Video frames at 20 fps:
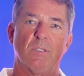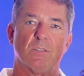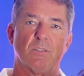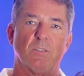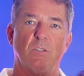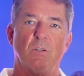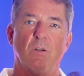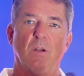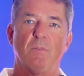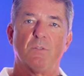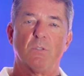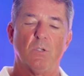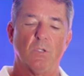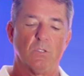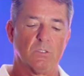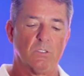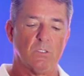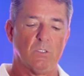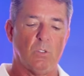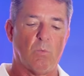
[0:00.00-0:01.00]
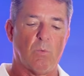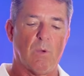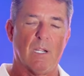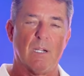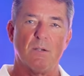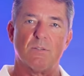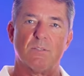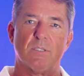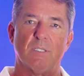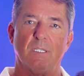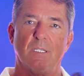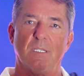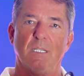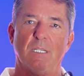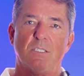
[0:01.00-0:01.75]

so you don't have to hook the little wires in it.